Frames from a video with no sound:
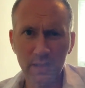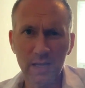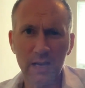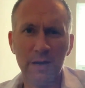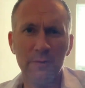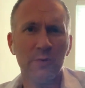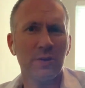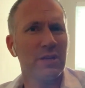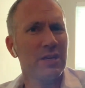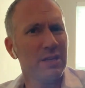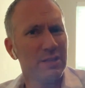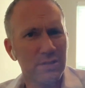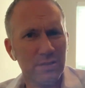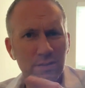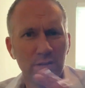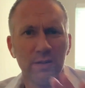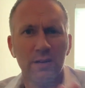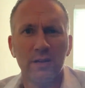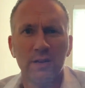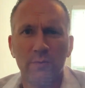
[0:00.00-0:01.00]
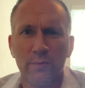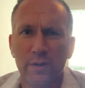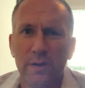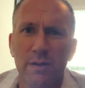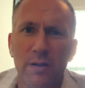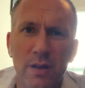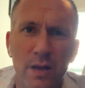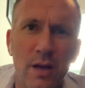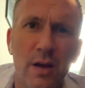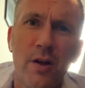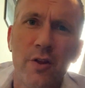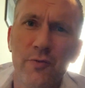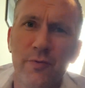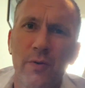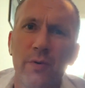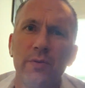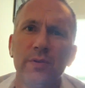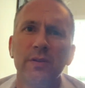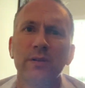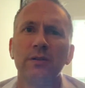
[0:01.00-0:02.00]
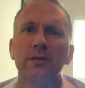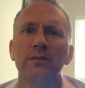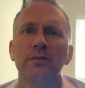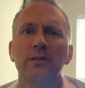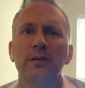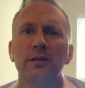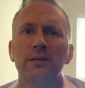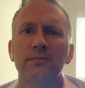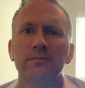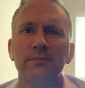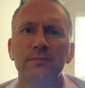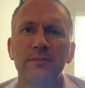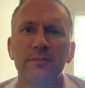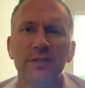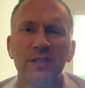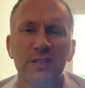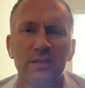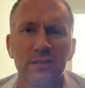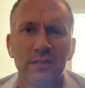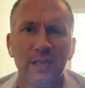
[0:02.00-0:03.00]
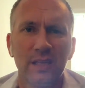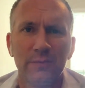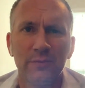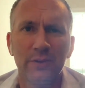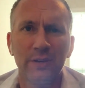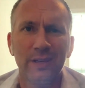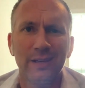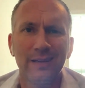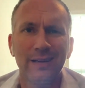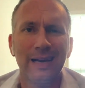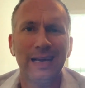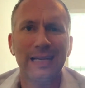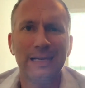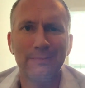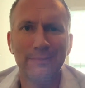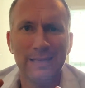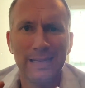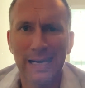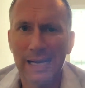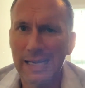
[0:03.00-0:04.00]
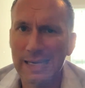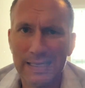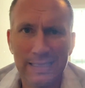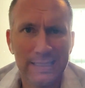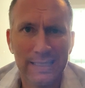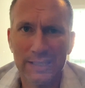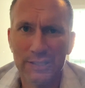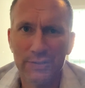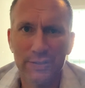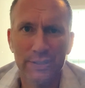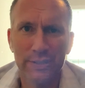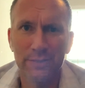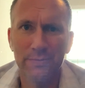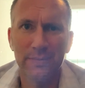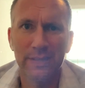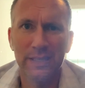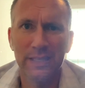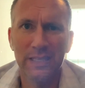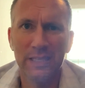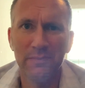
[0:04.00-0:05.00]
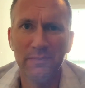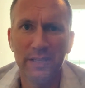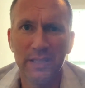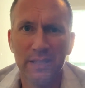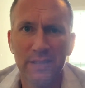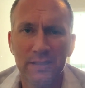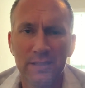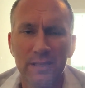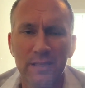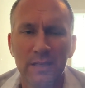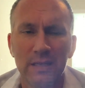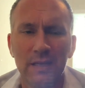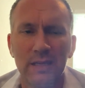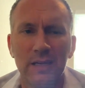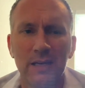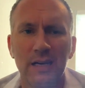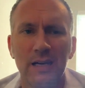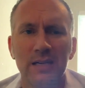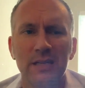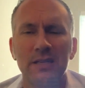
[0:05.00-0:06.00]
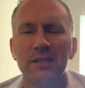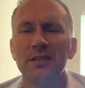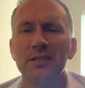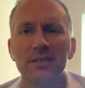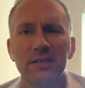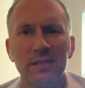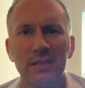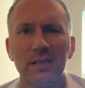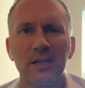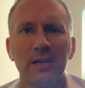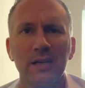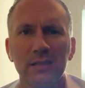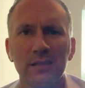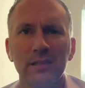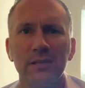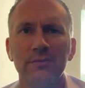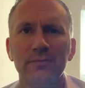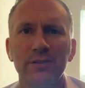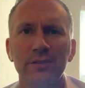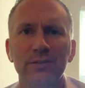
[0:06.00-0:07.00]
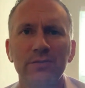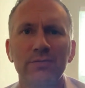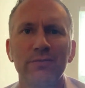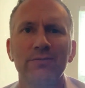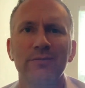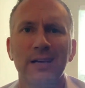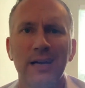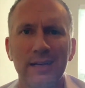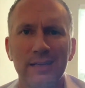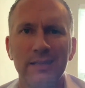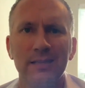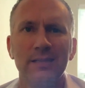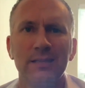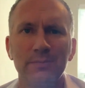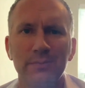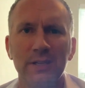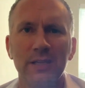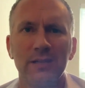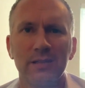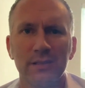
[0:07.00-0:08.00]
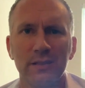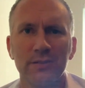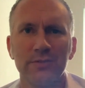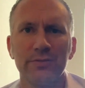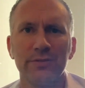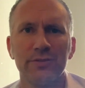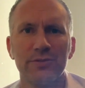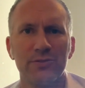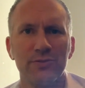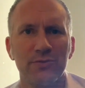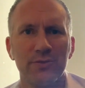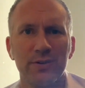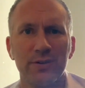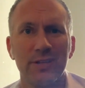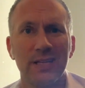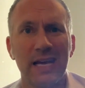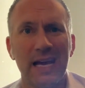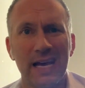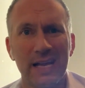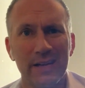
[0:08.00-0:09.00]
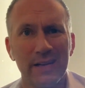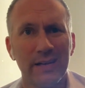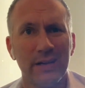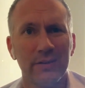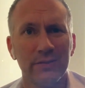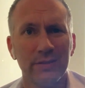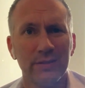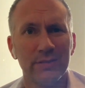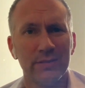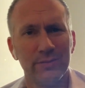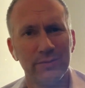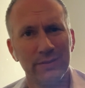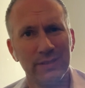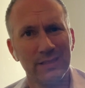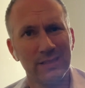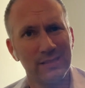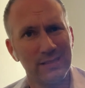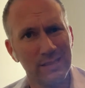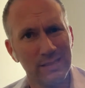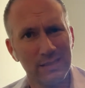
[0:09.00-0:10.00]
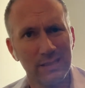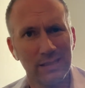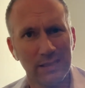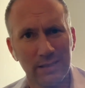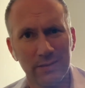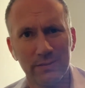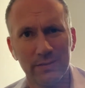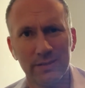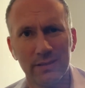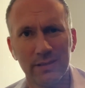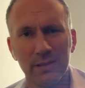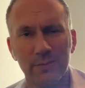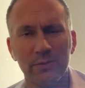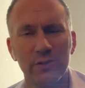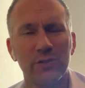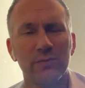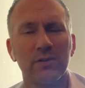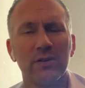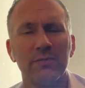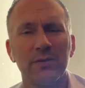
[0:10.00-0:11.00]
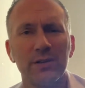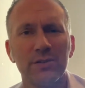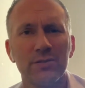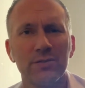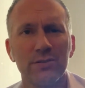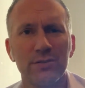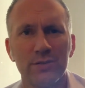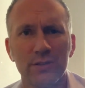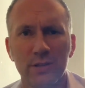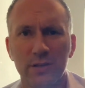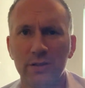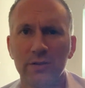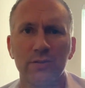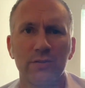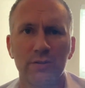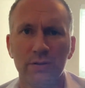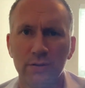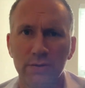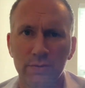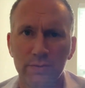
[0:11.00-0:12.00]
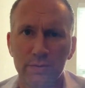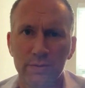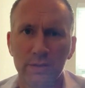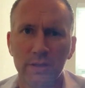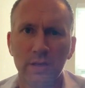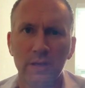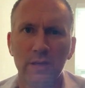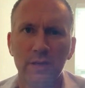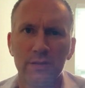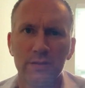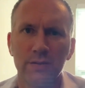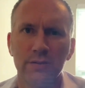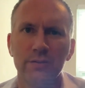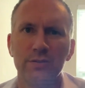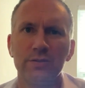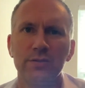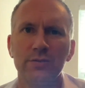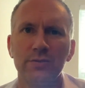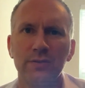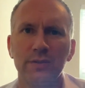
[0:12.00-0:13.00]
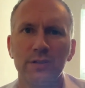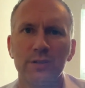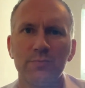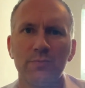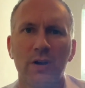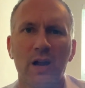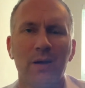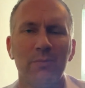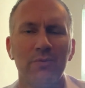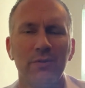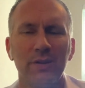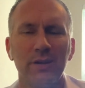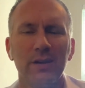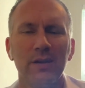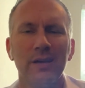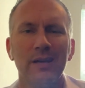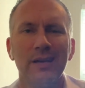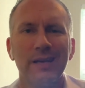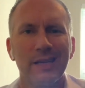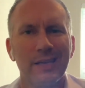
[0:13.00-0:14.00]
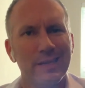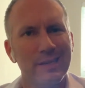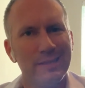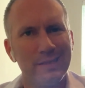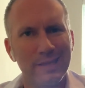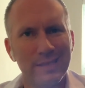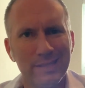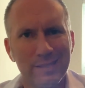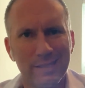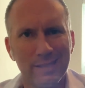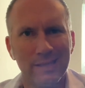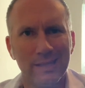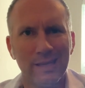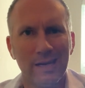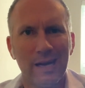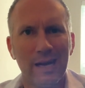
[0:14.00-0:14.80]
I want to get started. I want to throw a little um, disclaimer in here. I am not an electrician by any means. Uh, in the state that I live in, you do not need to be an electrician in order to add an outlet to an existing outlet there, but you want to make sure and check your codes so that you're doing this properly. In addition,